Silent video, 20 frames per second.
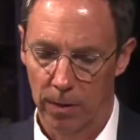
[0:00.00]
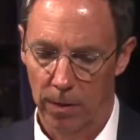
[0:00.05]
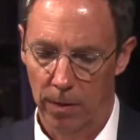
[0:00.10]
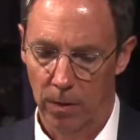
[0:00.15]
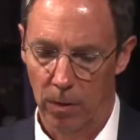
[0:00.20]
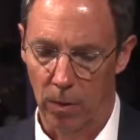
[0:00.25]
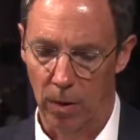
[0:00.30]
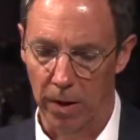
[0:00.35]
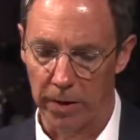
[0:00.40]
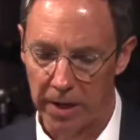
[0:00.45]

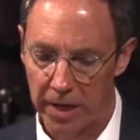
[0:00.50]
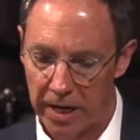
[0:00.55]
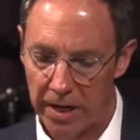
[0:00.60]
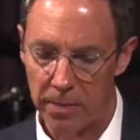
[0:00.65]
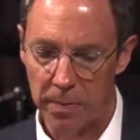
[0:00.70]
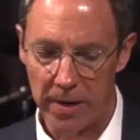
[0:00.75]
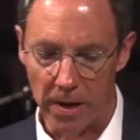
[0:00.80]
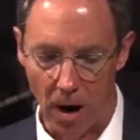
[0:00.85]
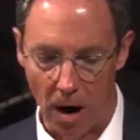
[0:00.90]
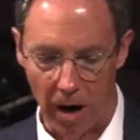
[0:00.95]
Well, I need to
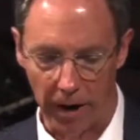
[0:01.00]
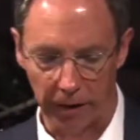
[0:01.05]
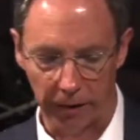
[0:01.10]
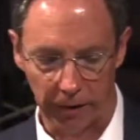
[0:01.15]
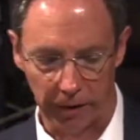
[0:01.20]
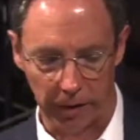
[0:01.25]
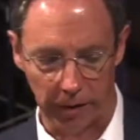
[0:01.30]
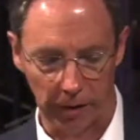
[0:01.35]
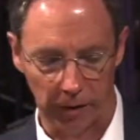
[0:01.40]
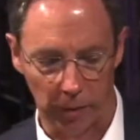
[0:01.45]
be honest
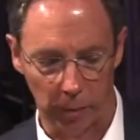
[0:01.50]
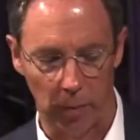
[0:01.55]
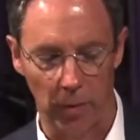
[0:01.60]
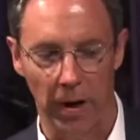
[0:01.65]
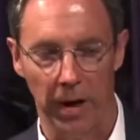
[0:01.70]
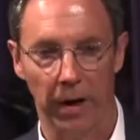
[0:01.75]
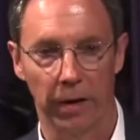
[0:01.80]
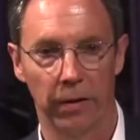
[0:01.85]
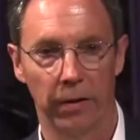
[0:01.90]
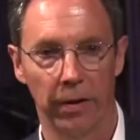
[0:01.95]
at this point
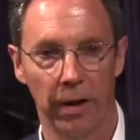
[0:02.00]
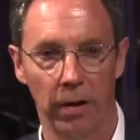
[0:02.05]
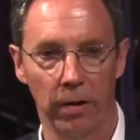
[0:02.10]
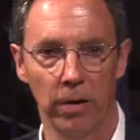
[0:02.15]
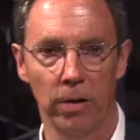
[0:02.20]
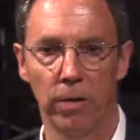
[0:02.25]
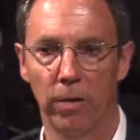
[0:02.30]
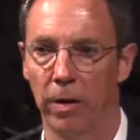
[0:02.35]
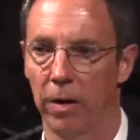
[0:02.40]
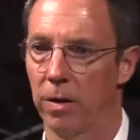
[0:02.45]
and tell
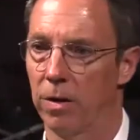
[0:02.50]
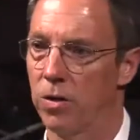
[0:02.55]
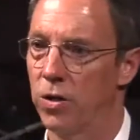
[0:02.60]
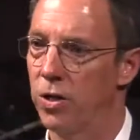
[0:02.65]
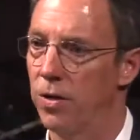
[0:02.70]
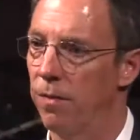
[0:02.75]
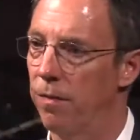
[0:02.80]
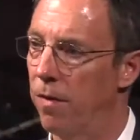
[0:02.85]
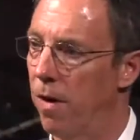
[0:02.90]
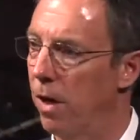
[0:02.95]
you that
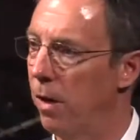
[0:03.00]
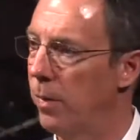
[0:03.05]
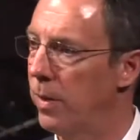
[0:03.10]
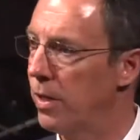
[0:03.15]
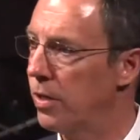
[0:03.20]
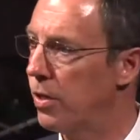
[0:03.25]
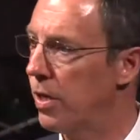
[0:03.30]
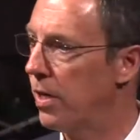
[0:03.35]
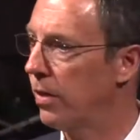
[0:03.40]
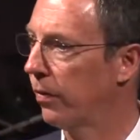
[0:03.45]
following
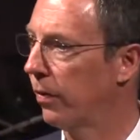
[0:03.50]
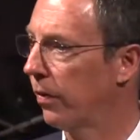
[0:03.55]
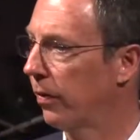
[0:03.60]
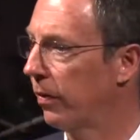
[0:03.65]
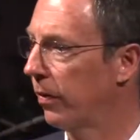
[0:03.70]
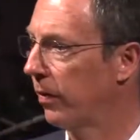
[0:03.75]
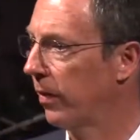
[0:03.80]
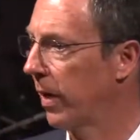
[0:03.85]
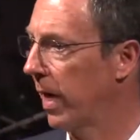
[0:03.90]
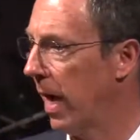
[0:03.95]
Jesus
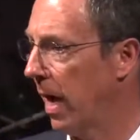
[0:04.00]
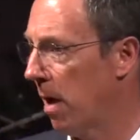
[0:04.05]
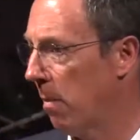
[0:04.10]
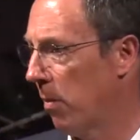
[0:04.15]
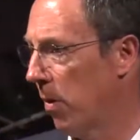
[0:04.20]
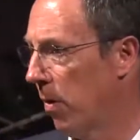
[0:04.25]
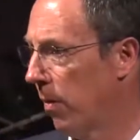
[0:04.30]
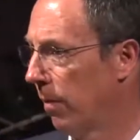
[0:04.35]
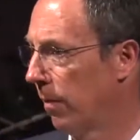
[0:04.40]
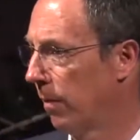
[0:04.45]
is a
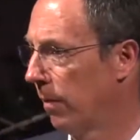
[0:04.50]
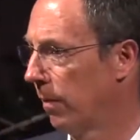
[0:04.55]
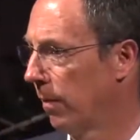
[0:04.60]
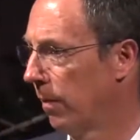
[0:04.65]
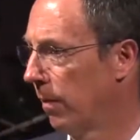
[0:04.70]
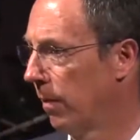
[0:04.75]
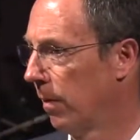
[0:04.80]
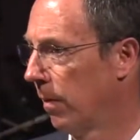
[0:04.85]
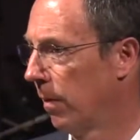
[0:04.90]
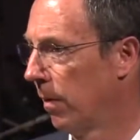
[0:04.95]
gamble.
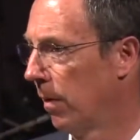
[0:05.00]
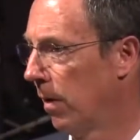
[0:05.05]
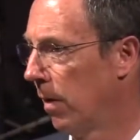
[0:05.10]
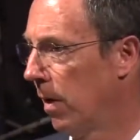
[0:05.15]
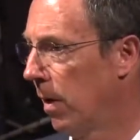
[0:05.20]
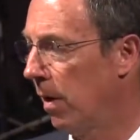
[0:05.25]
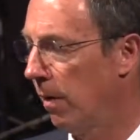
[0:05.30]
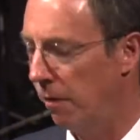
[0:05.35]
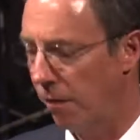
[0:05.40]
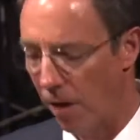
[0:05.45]

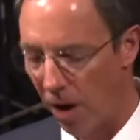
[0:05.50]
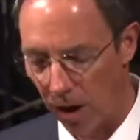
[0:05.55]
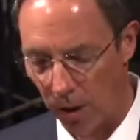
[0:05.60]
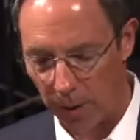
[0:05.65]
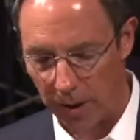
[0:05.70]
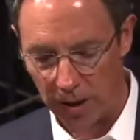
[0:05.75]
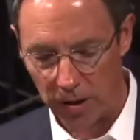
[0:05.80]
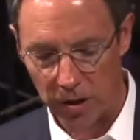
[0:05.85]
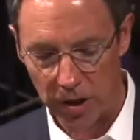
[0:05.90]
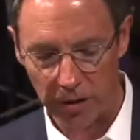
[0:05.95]

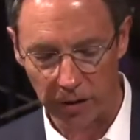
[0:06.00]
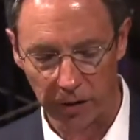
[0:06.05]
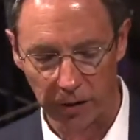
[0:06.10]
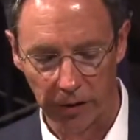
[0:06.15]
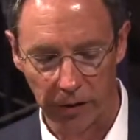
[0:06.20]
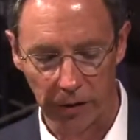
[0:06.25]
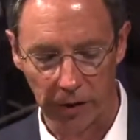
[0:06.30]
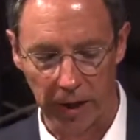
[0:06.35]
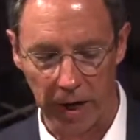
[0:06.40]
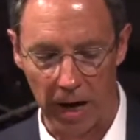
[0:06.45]
Following Jesus
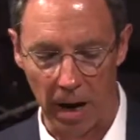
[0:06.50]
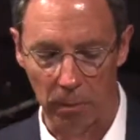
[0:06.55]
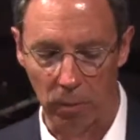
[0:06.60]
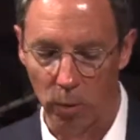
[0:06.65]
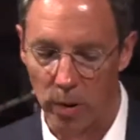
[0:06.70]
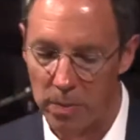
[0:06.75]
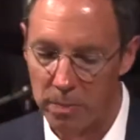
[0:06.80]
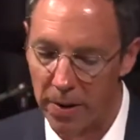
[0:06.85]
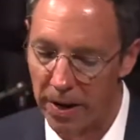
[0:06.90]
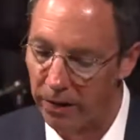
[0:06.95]
is a gamble.
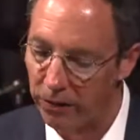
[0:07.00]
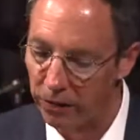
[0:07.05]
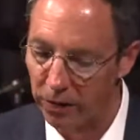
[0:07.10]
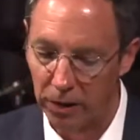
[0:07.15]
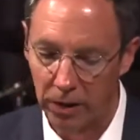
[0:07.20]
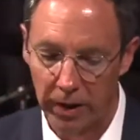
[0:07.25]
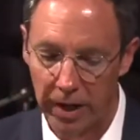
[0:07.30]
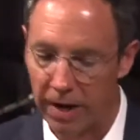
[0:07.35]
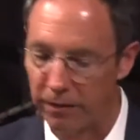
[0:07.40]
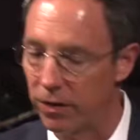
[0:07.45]
We
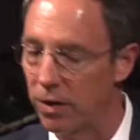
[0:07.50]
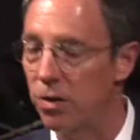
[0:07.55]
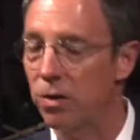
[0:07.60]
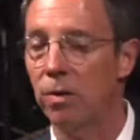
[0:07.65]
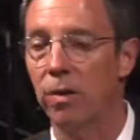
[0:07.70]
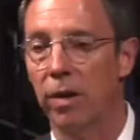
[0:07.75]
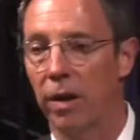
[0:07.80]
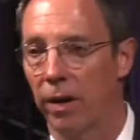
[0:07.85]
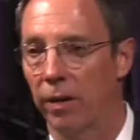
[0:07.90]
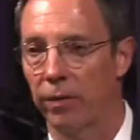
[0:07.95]
basically have to do
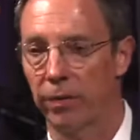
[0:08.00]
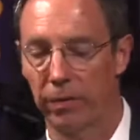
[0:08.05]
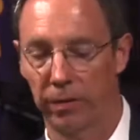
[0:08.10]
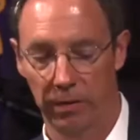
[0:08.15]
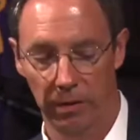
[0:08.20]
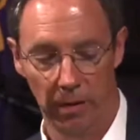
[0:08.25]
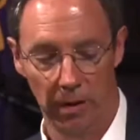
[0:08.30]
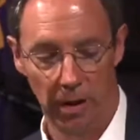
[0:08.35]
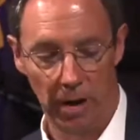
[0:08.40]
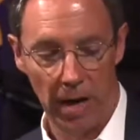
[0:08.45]
this
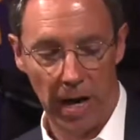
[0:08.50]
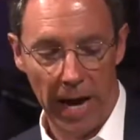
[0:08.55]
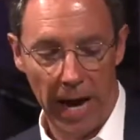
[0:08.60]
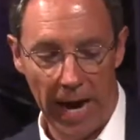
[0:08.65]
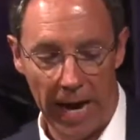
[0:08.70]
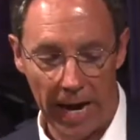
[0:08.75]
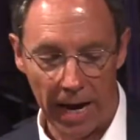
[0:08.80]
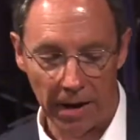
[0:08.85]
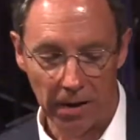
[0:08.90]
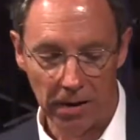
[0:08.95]

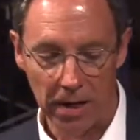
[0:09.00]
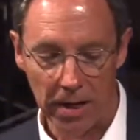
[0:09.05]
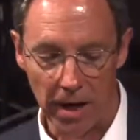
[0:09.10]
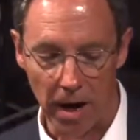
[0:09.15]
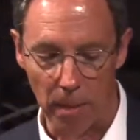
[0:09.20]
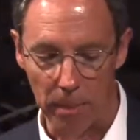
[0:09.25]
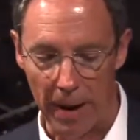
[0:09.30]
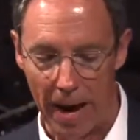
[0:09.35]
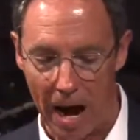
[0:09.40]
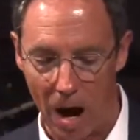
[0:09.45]
ante
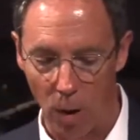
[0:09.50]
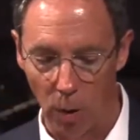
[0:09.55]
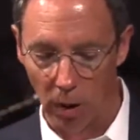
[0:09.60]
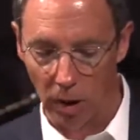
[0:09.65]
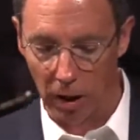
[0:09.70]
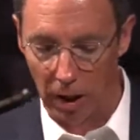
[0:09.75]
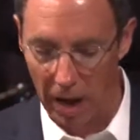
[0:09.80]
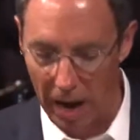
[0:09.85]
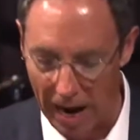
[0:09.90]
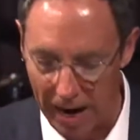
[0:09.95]
up our
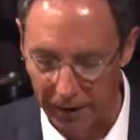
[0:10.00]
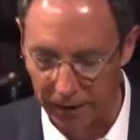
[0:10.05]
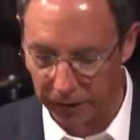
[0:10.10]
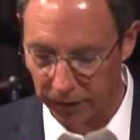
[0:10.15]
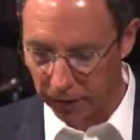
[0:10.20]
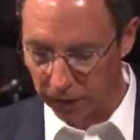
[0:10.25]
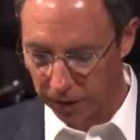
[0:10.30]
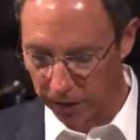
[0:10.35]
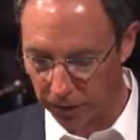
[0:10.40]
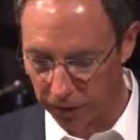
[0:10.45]
life,
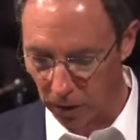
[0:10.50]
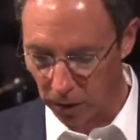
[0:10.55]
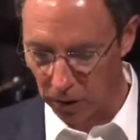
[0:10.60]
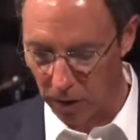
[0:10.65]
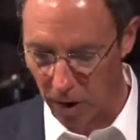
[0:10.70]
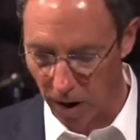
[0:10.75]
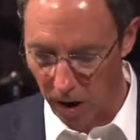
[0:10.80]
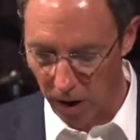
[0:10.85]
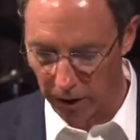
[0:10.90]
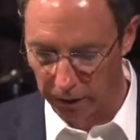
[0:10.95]
so
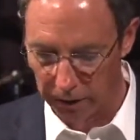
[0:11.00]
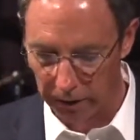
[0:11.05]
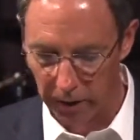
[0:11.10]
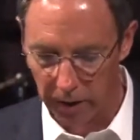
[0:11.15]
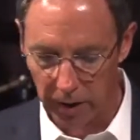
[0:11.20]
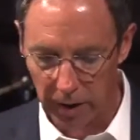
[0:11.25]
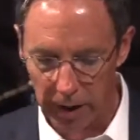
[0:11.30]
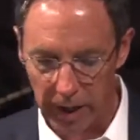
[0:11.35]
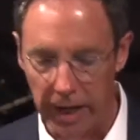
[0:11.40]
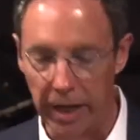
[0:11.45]
called,
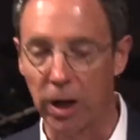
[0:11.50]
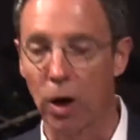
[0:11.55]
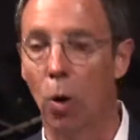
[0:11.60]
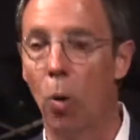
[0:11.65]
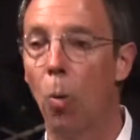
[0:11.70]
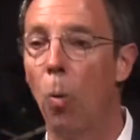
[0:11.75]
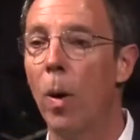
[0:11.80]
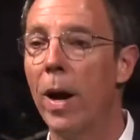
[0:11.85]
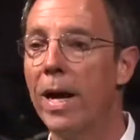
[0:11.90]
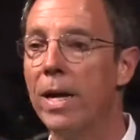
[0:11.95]
in a
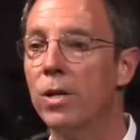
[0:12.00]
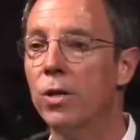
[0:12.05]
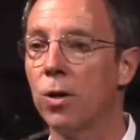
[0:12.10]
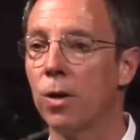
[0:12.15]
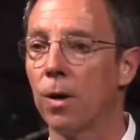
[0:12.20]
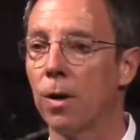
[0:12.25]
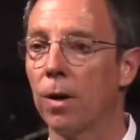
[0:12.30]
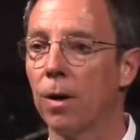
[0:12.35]
wager,